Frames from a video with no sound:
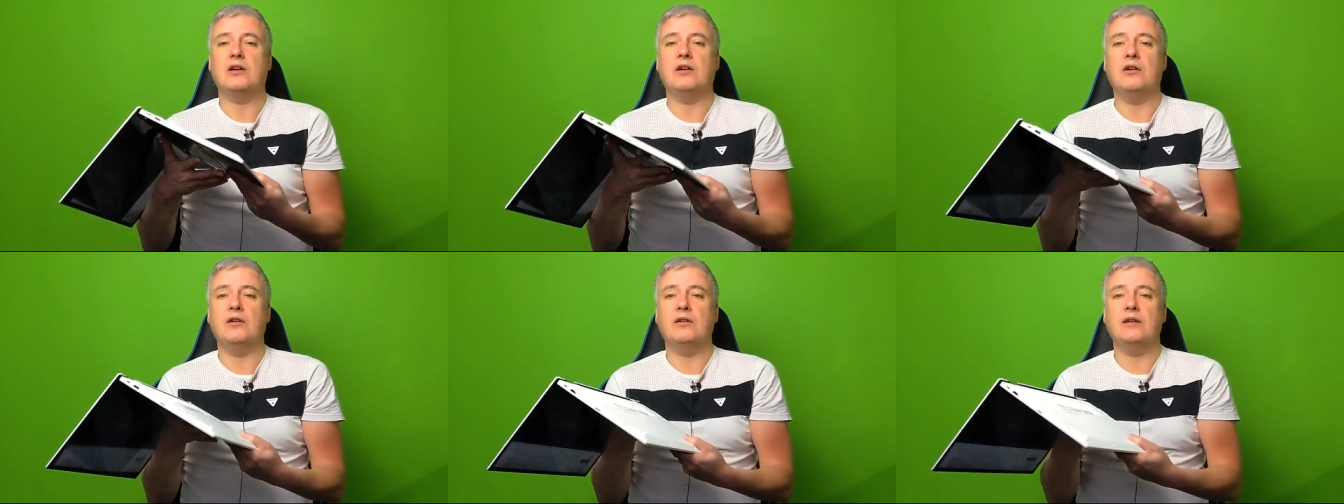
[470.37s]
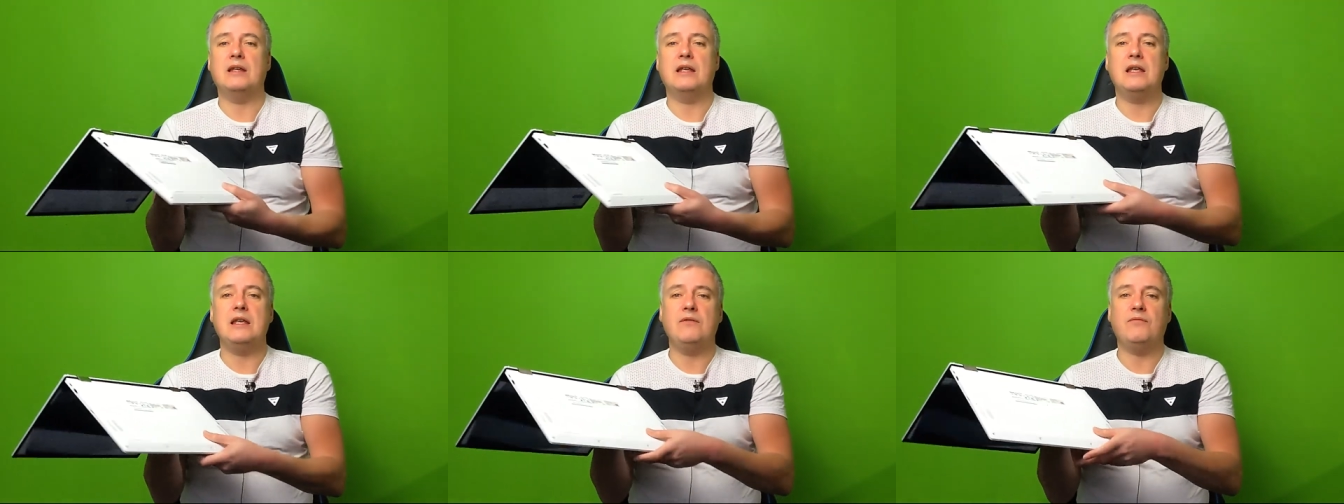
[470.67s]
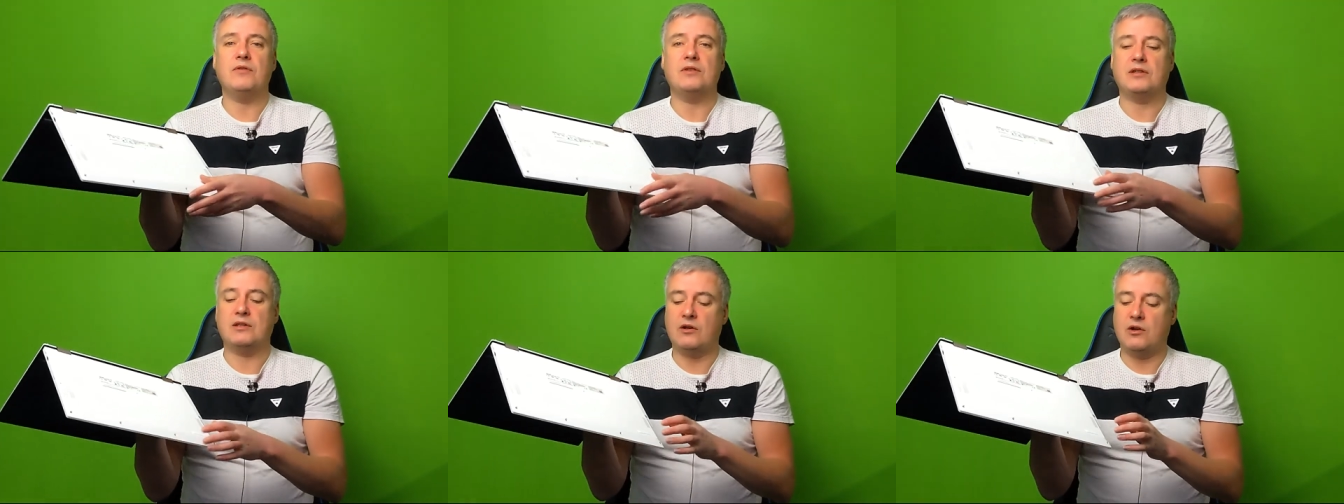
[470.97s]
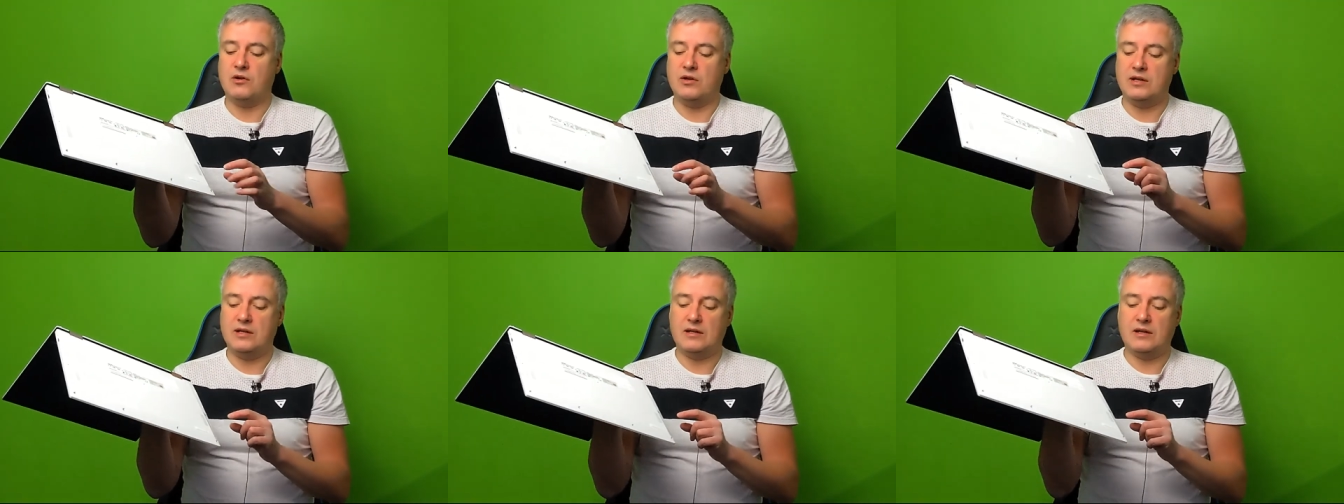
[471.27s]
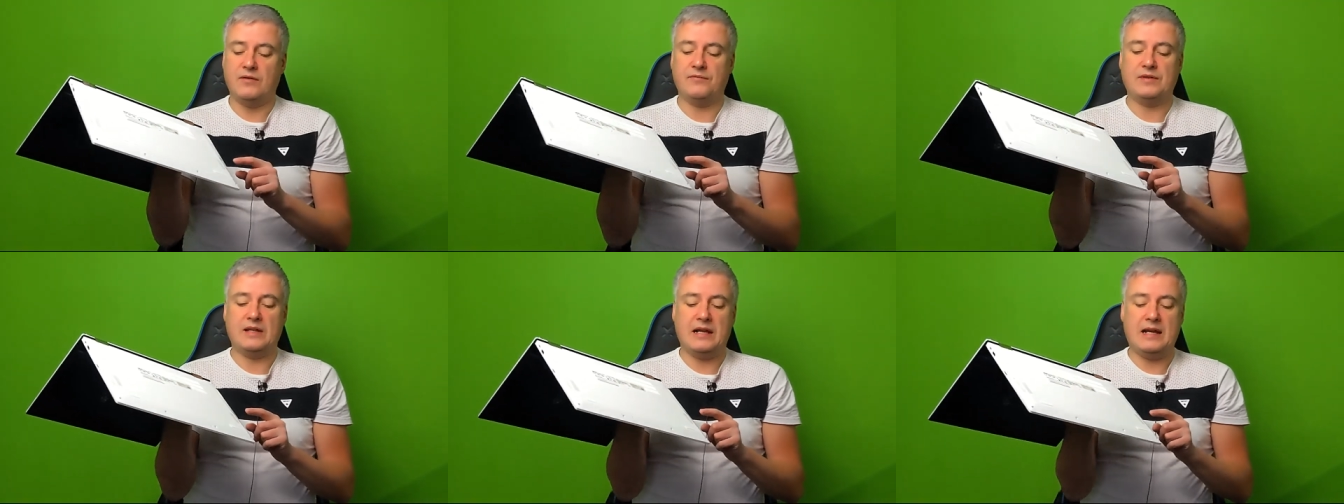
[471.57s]
on either side
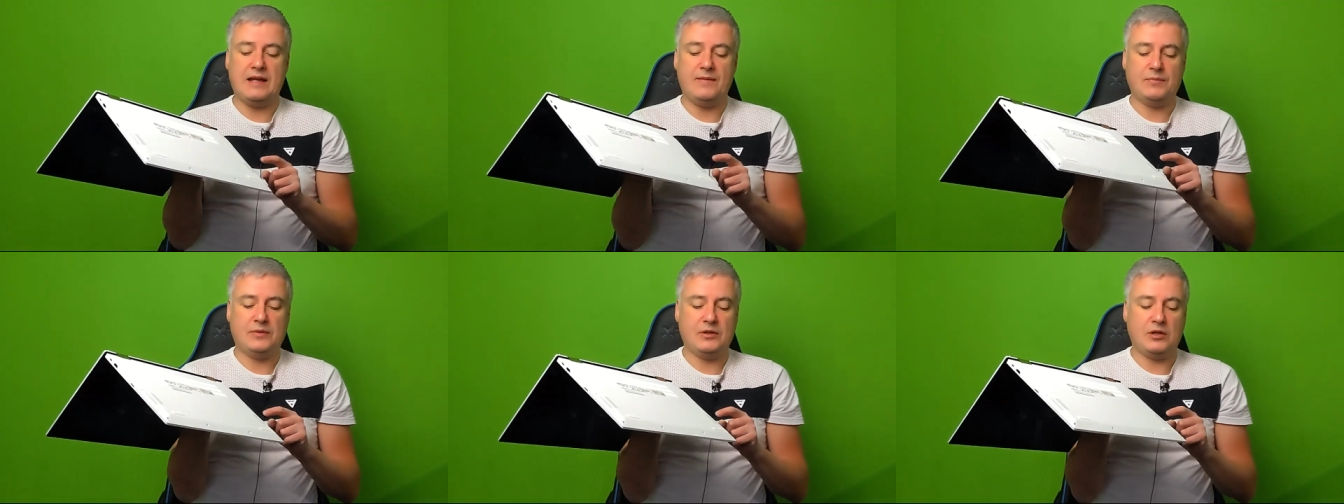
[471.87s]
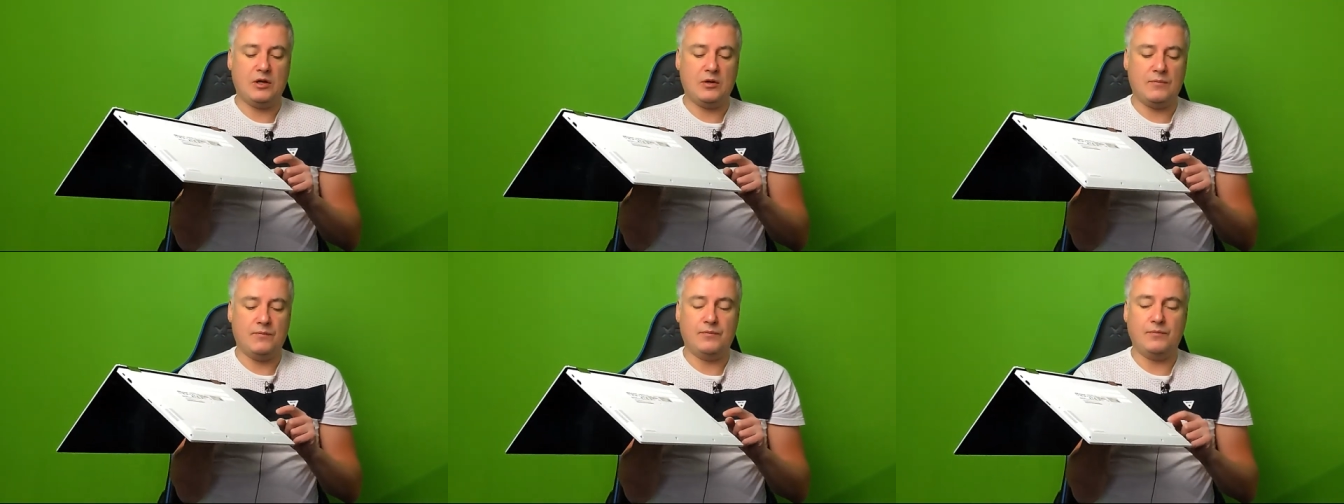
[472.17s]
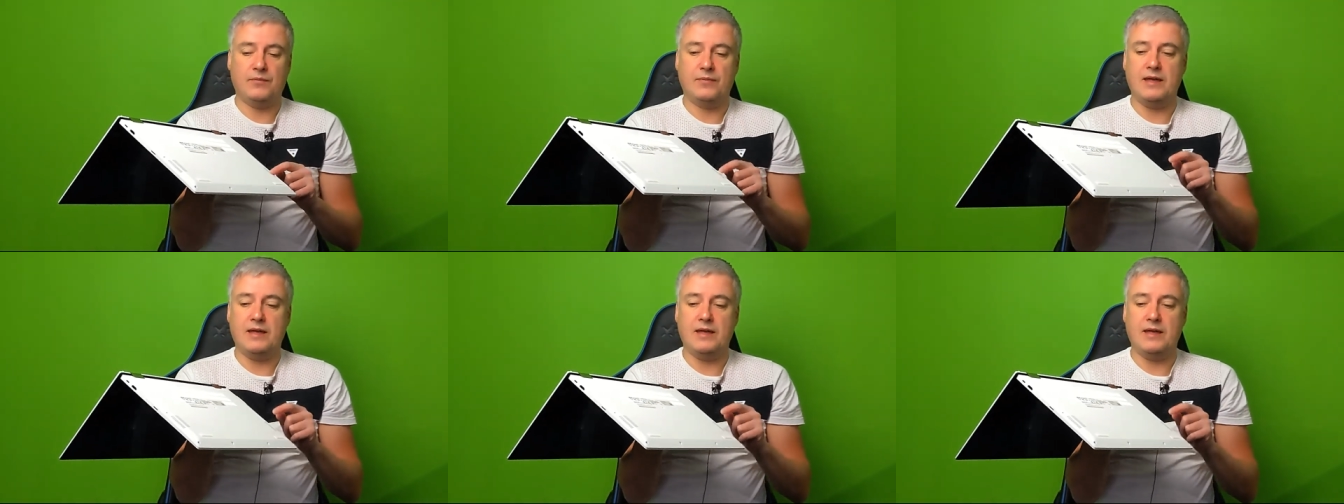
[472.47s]
of the laptop,